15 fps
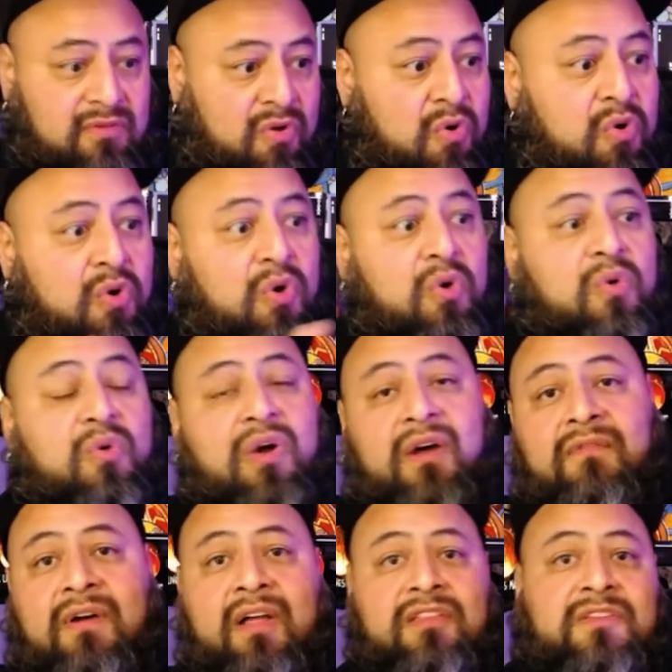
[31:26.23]
who
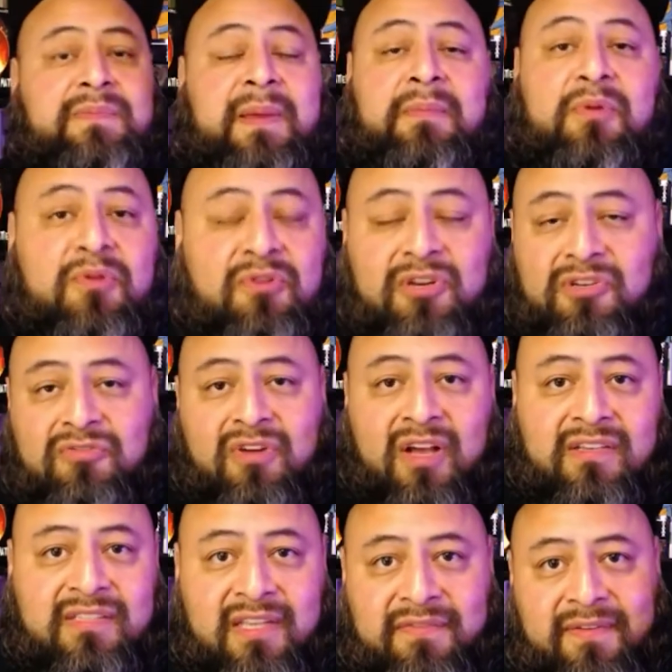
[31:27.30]
of all those people who can draw a
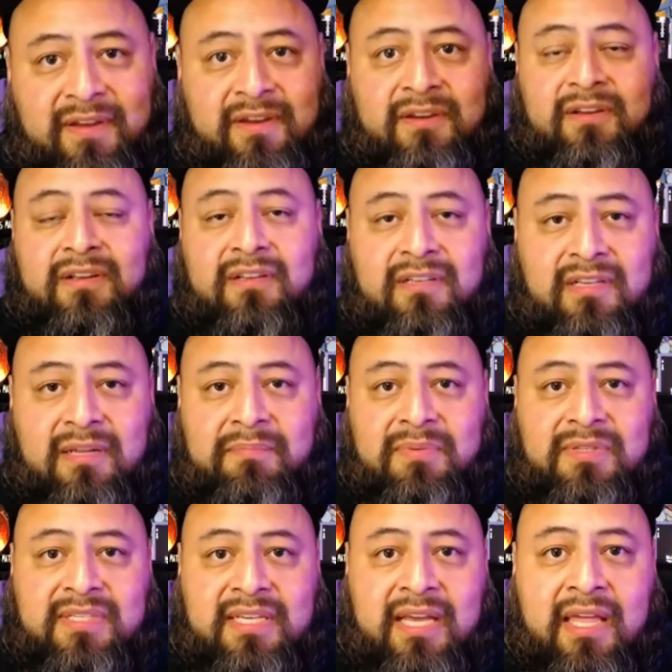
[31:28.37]
stick figure can put
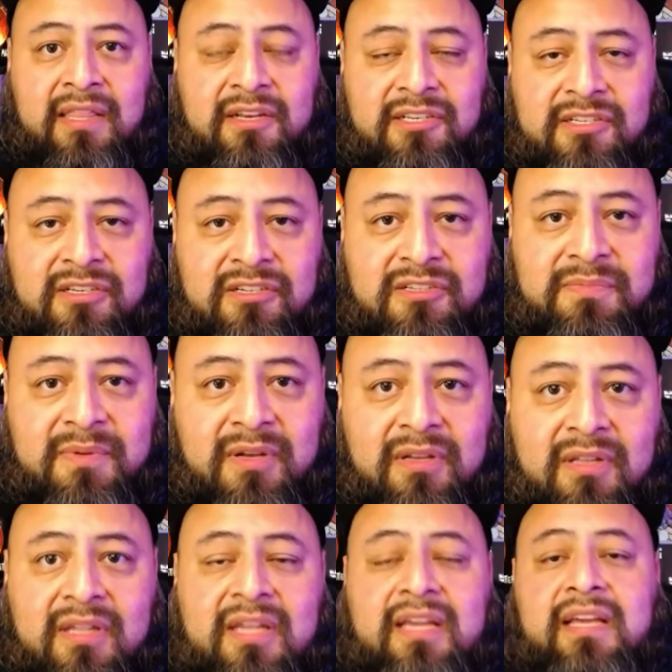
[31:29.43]
together a children's book?
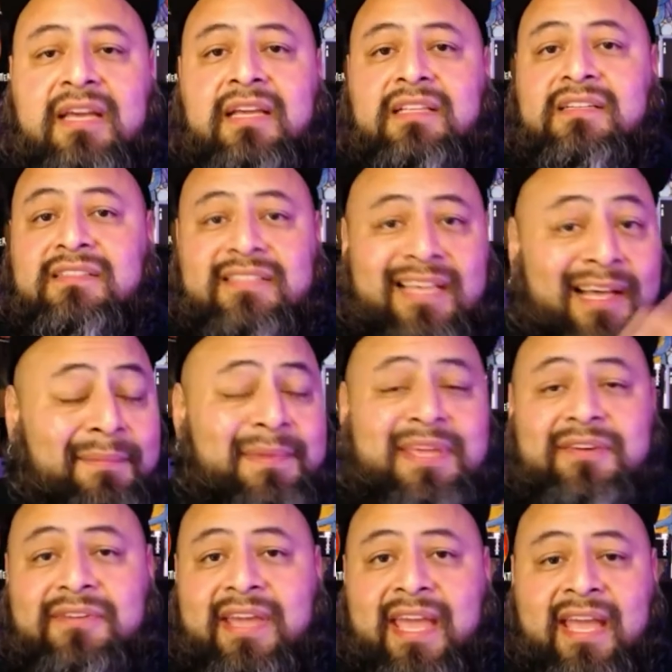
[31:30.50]
Don't tell me
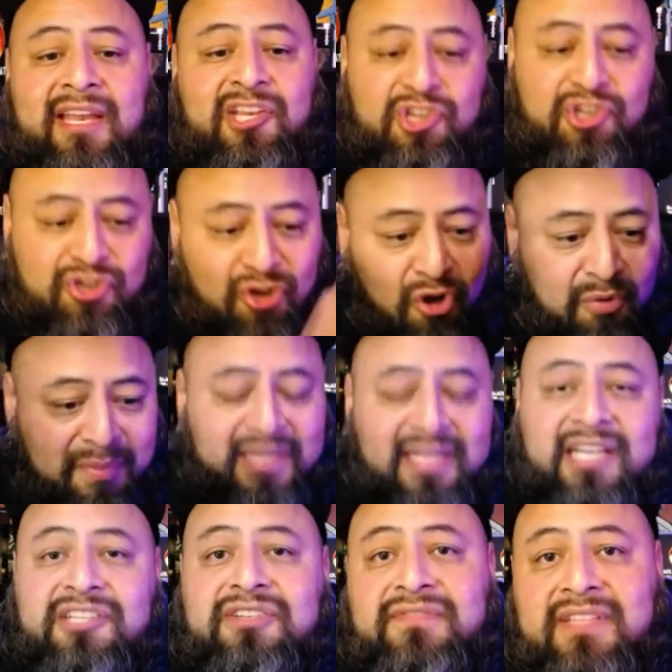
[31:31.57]
you can. Show me
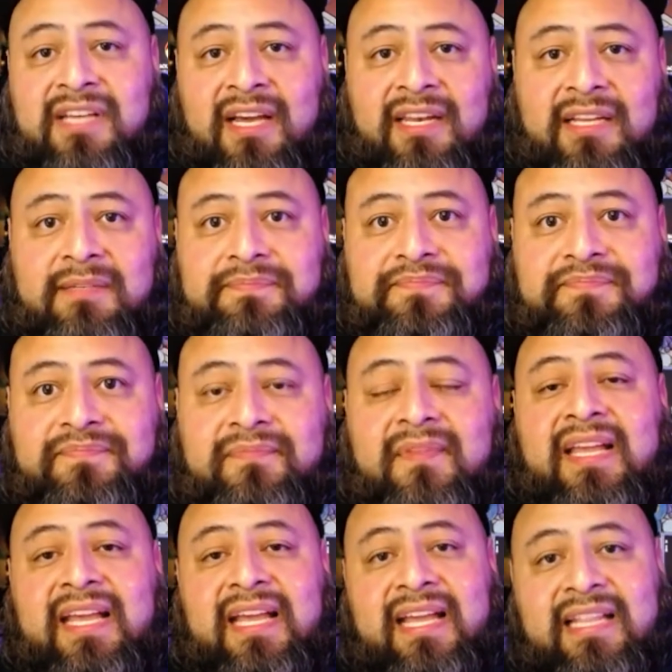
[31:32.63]
that you've done it.
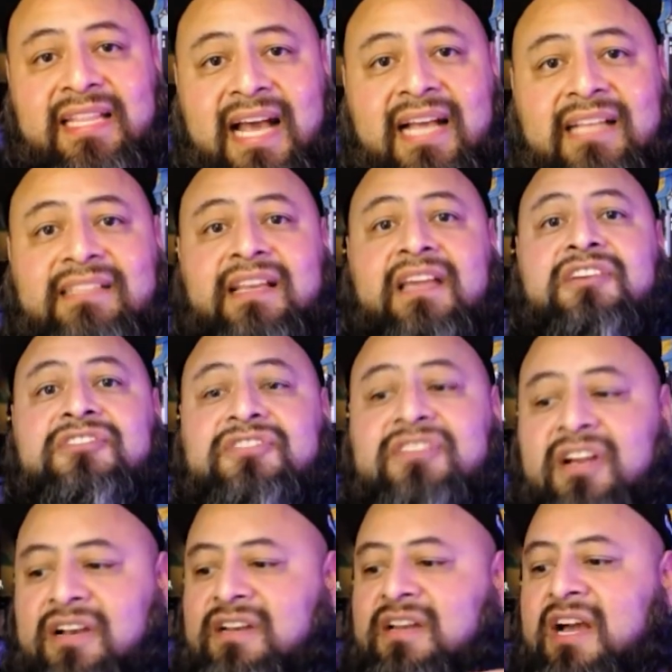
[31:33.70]
And that's how you
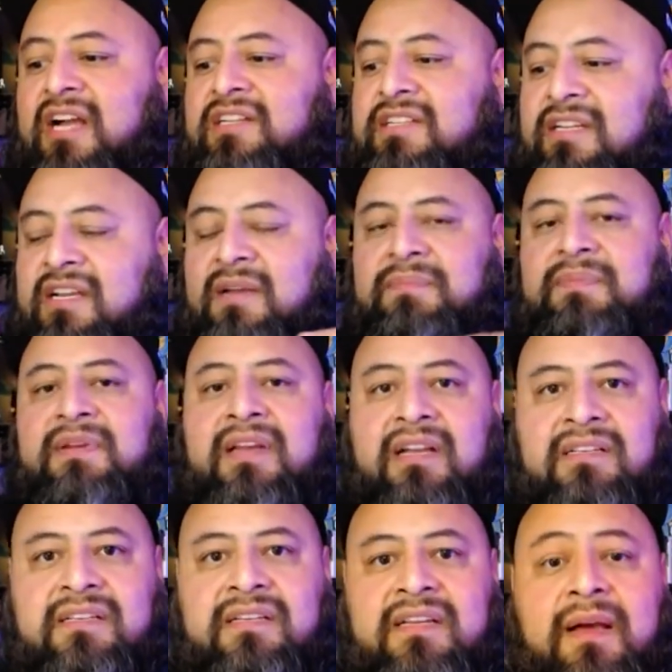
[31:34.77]
start notching up and
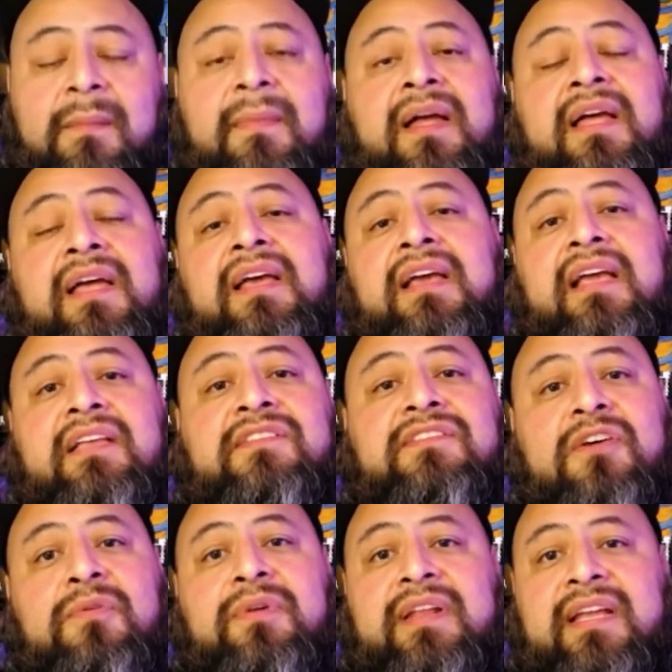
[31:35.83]
notching up. And
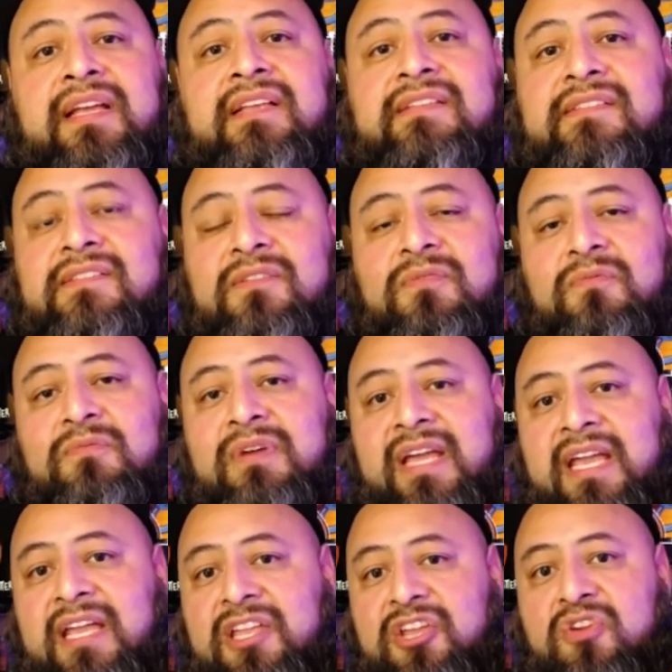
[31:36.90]
so it is
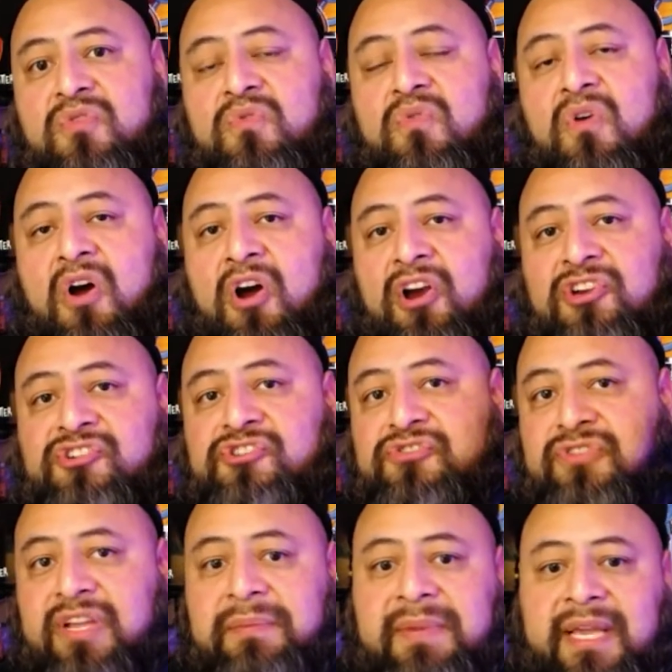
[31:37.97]
when you are
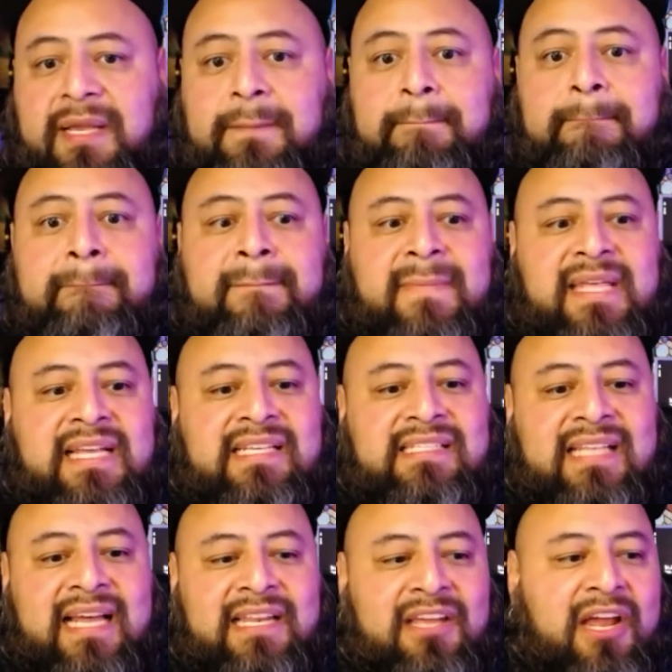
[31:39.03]
streaming it's
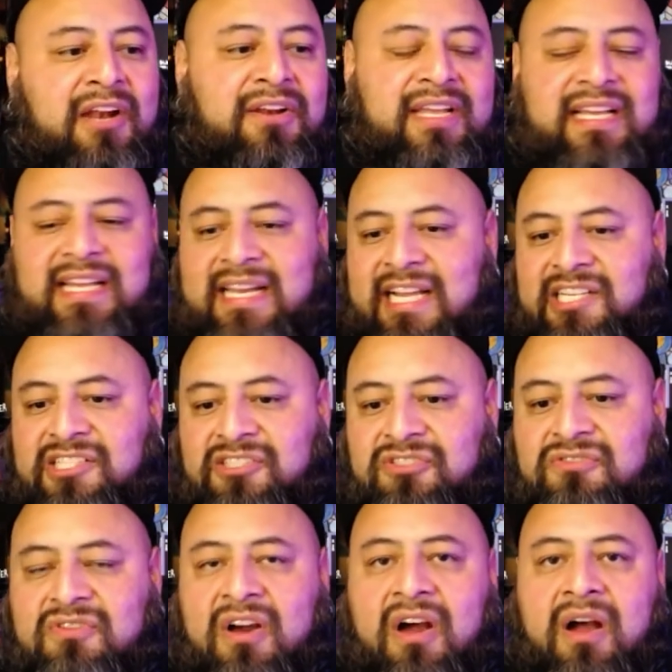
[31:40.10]
like not only can I just
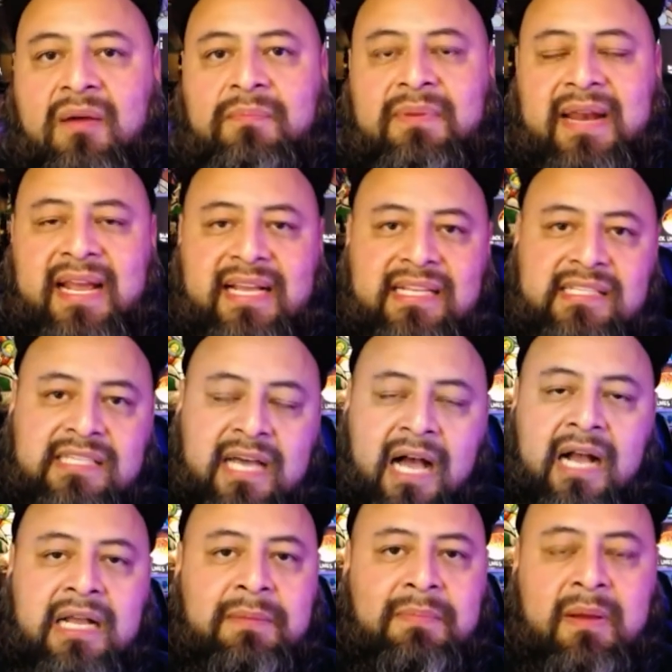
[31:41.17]
draw, but I can
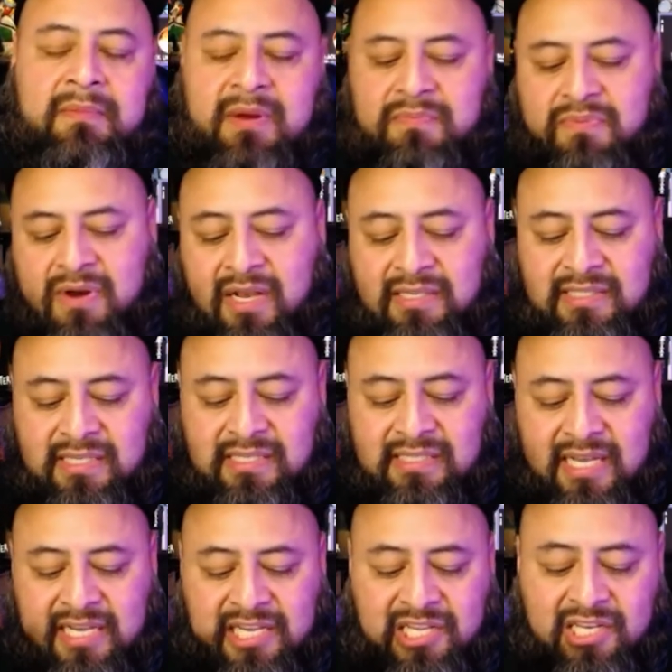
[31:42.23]
talk about my process. I
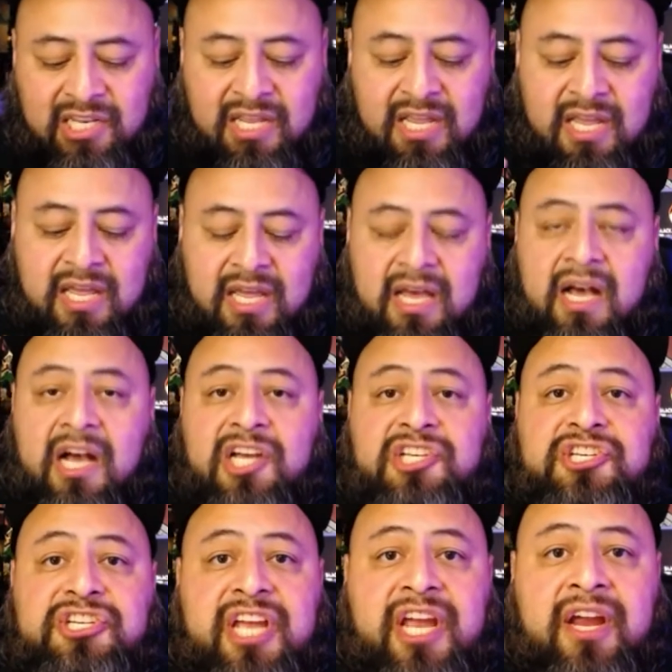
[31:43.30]
can uh,
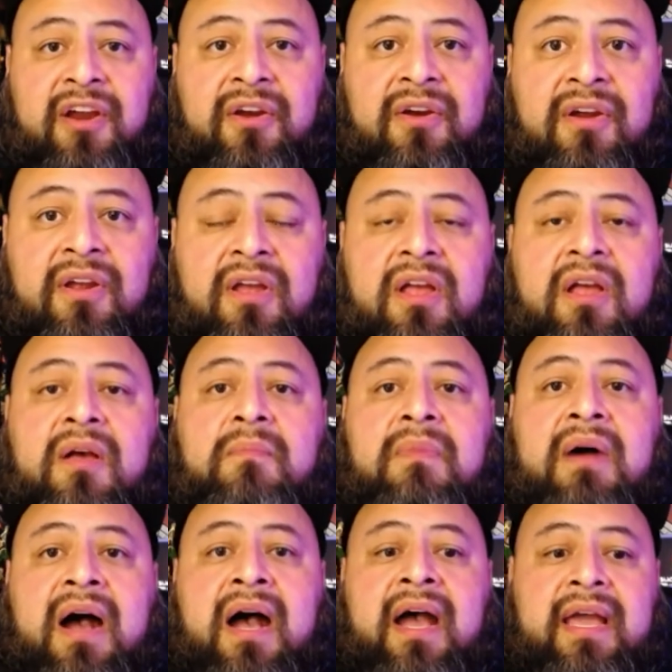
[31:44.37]
share
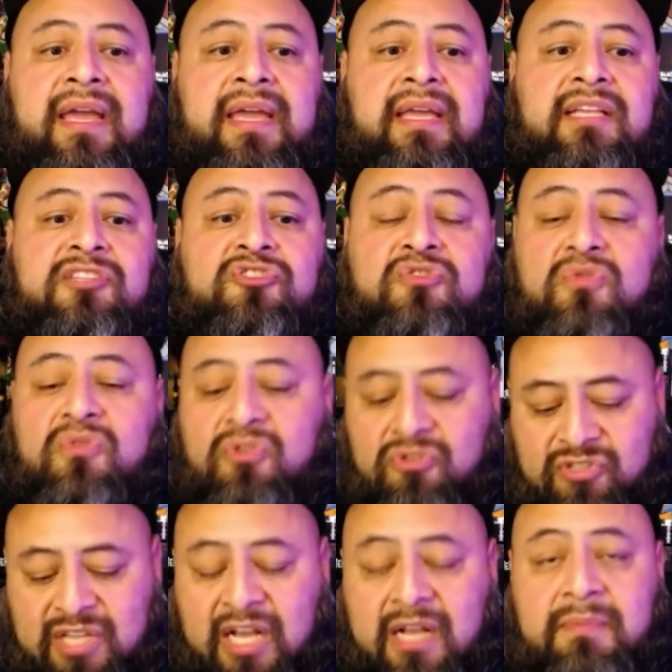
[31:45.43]
my tools,
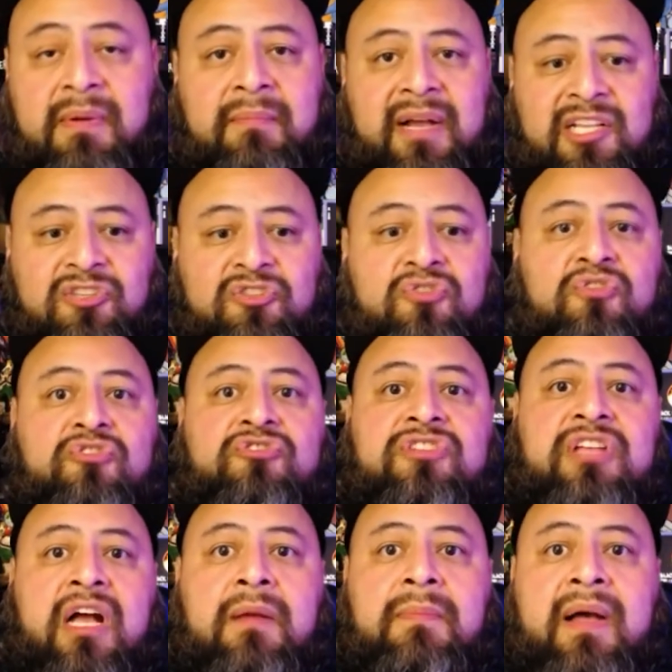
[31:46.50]
talk about my tools,
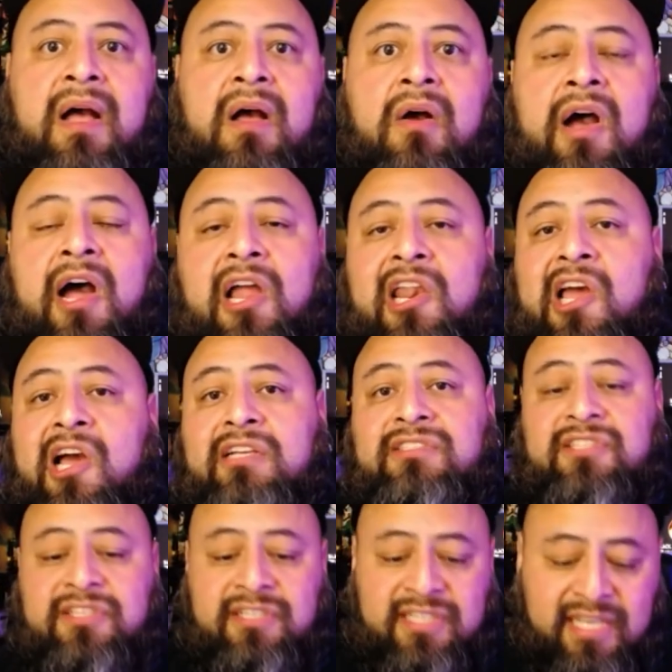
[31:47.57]
talk about how long
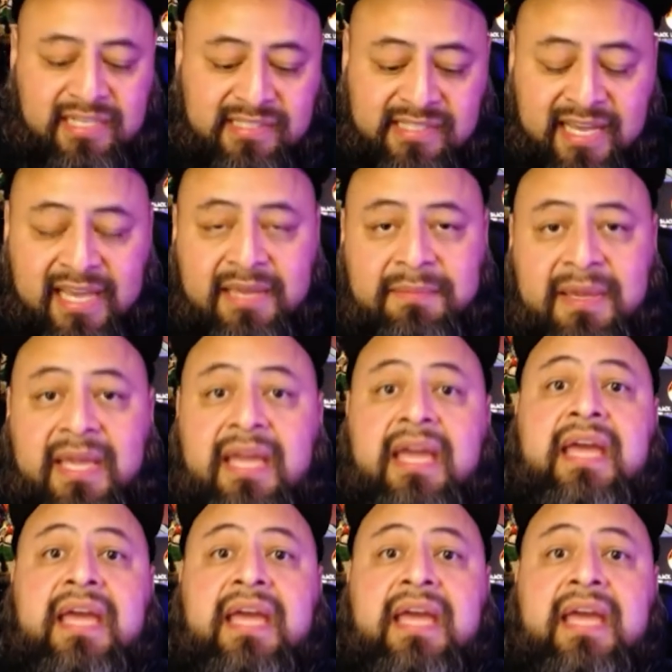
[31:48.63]
certain things take me,